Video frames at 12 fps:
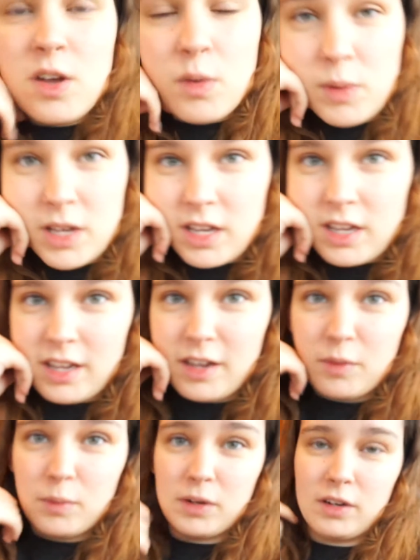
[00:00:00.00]

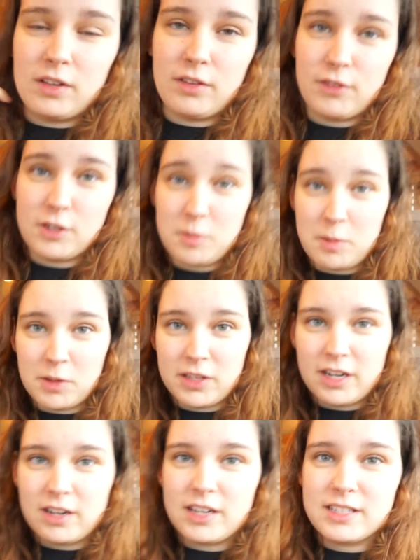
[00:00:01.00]
we were the first people
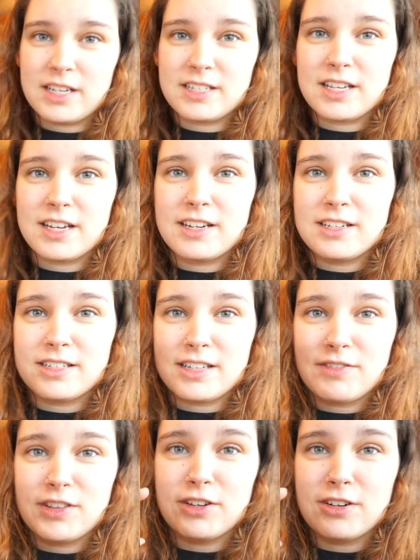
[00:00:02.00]
there, as I said, at
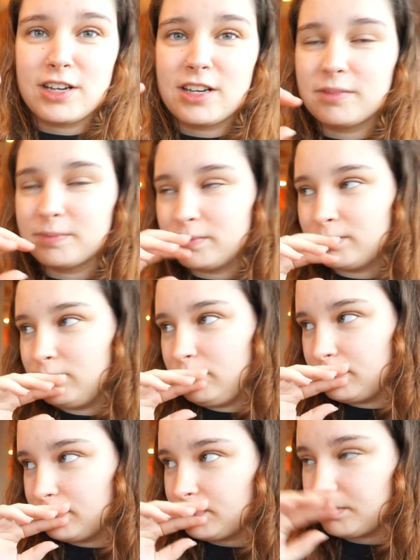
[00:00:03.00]
7:30
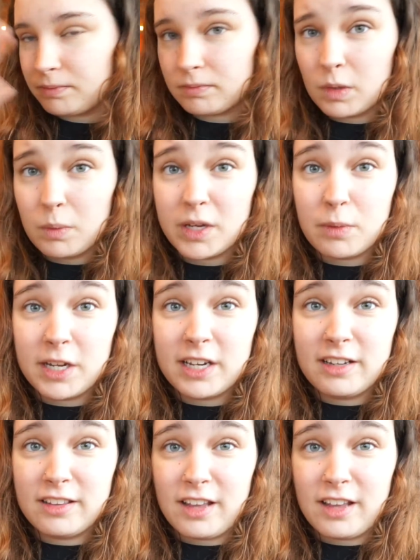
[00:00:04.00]
we had waiting in